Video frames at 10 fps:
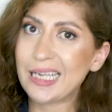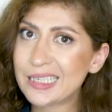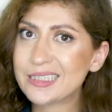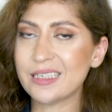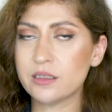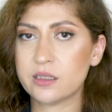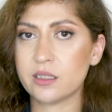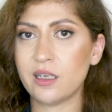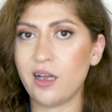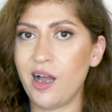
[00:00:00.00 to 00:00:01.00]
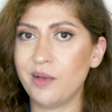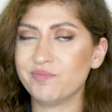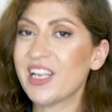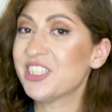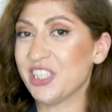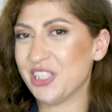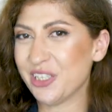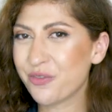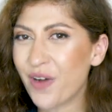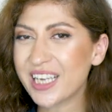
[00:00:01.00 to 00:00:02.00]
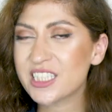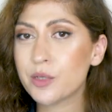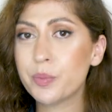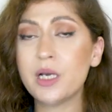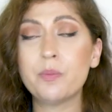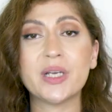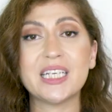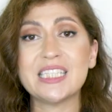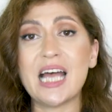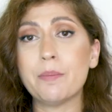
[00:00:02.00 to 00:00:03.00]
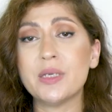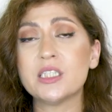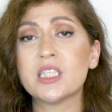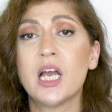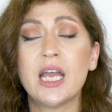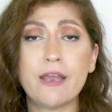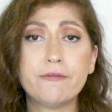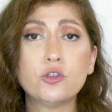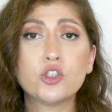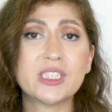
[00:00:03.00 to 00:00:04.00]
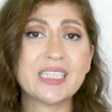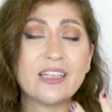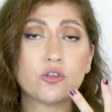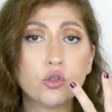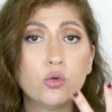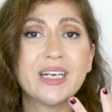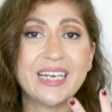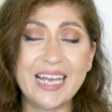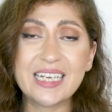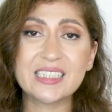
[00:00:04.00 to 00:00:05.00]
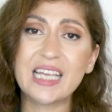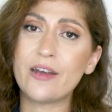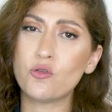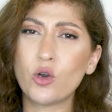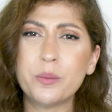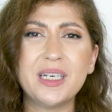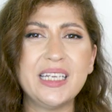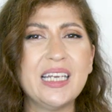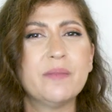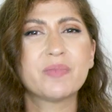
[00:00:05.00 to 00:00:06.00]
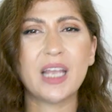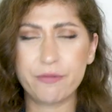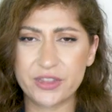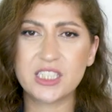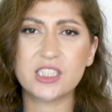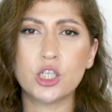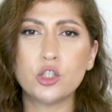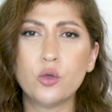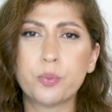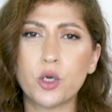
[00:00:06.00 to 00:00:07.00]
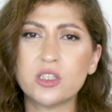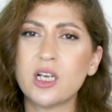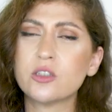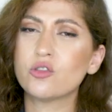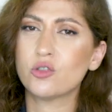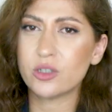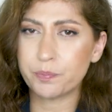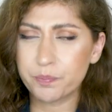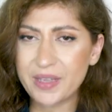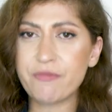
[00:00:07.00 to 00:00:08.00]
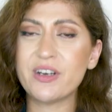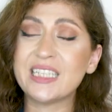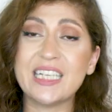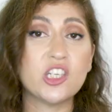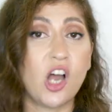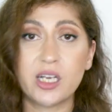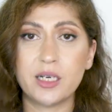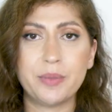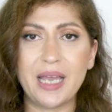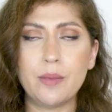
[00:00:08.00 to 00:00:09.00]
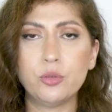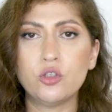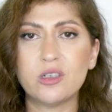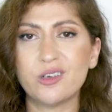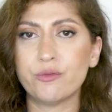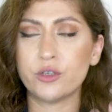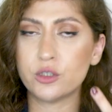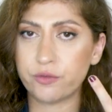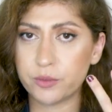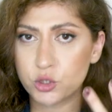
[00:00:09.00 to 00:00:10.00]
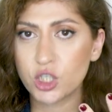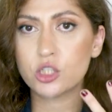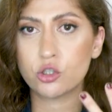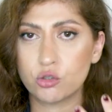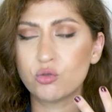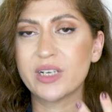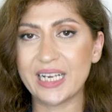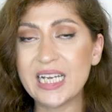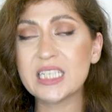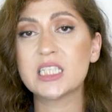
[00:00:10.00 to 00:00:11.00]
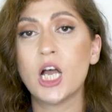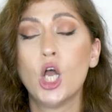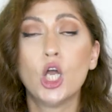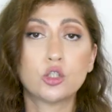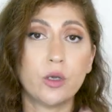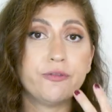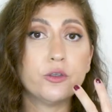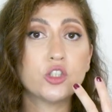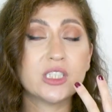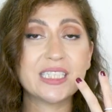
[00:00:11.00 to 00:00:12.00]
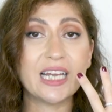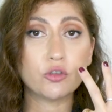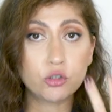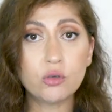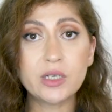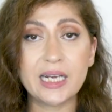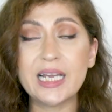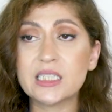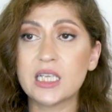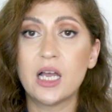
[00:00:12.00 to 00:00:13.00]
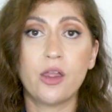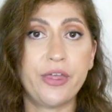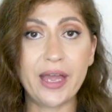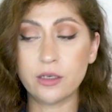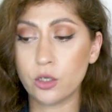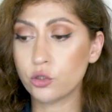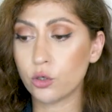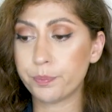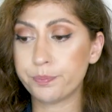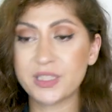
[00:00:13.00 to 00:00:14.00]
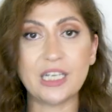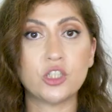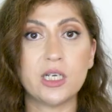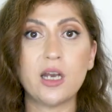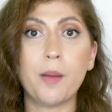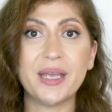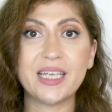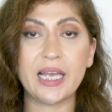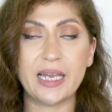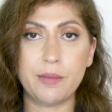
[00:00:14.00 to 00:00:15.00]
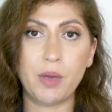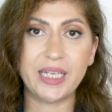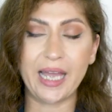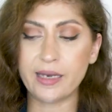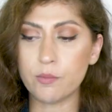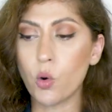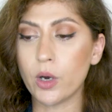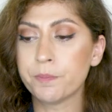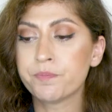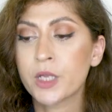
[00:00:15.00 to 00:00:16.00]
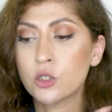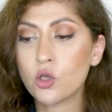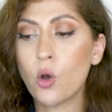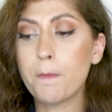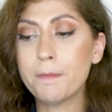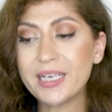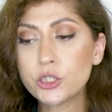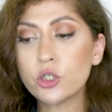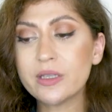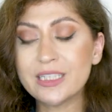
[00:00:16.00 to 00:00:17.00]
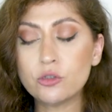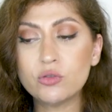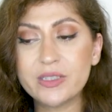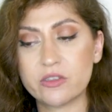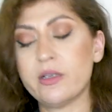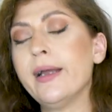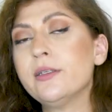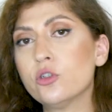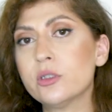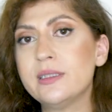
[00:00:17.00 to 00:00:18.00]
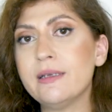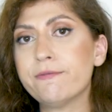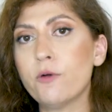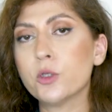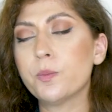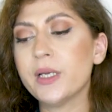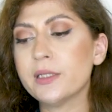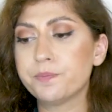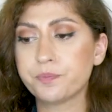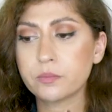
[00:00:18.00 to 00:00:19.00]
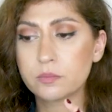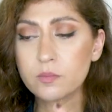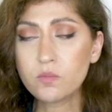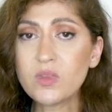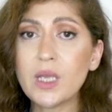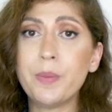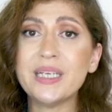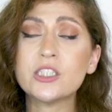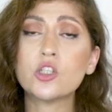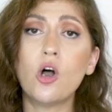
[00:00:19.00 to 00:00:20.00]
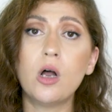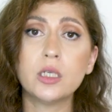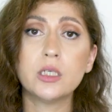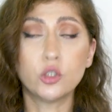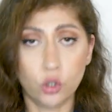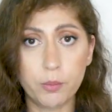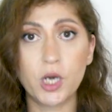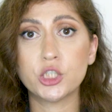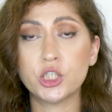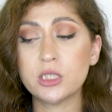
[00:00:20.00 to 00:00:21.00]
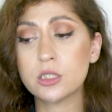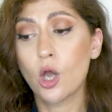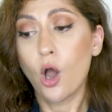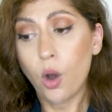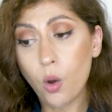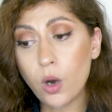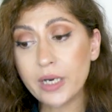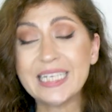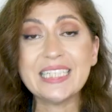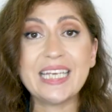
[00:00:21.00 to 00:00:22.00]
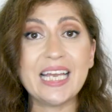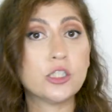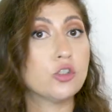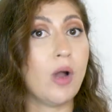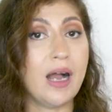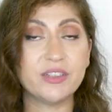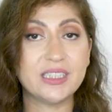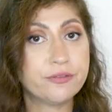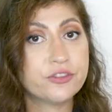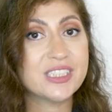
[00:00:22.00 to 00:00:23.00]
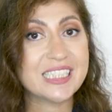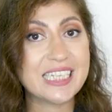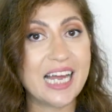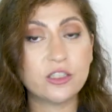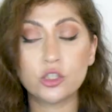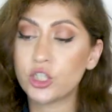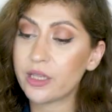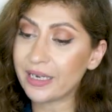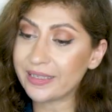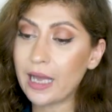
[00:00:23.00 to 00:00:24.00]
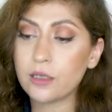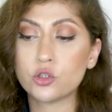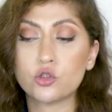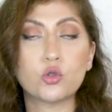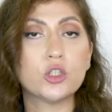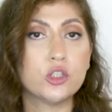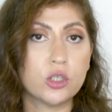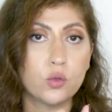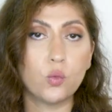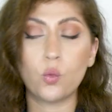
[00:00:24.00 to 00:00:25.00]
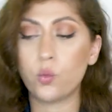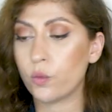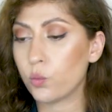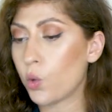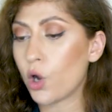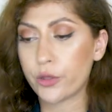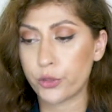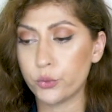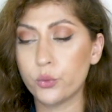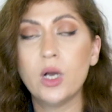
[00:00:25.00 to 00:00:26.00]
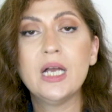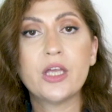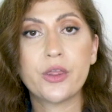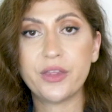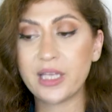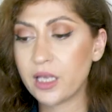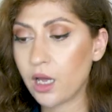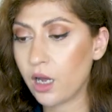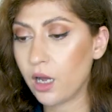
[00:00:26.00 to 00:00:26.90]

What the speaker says: isn't advisable, because that means if you just get 2 clicks, and normally if this is a new product, you're definitely not going to be able to convert from just 2 clicks. So if you just get 2 clicks, then you're potentially not making any money anymore. So make sure that you decide your default bid based on your margins, or in case you have a different strategy, then yeah, sure, you can walk through the,